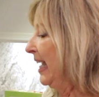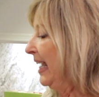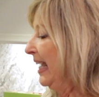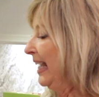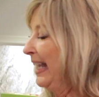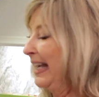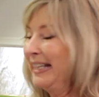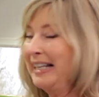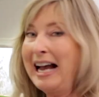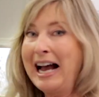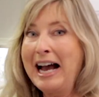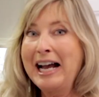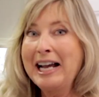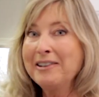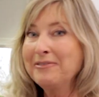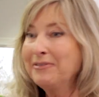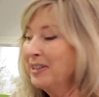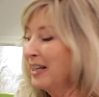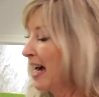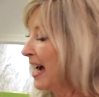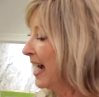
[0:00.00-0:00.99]
And
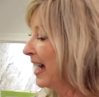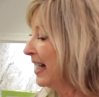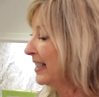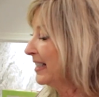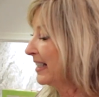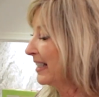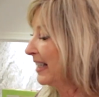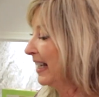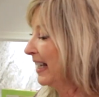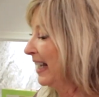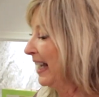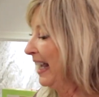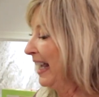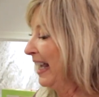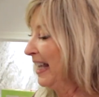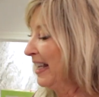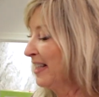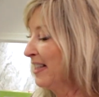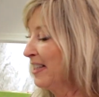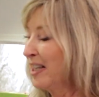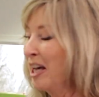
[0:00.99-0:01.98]
I've got a
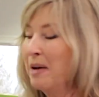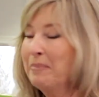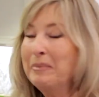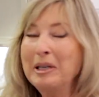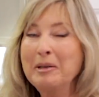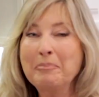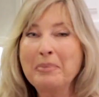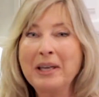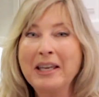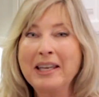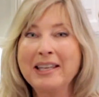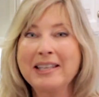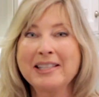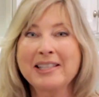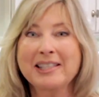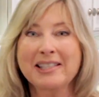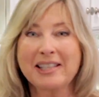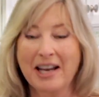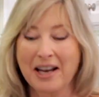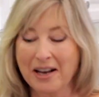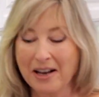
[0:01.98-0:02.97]
yummy
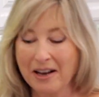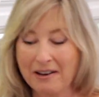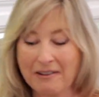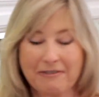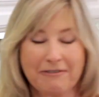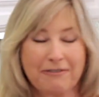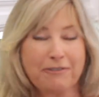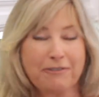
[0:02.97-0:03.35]
piece of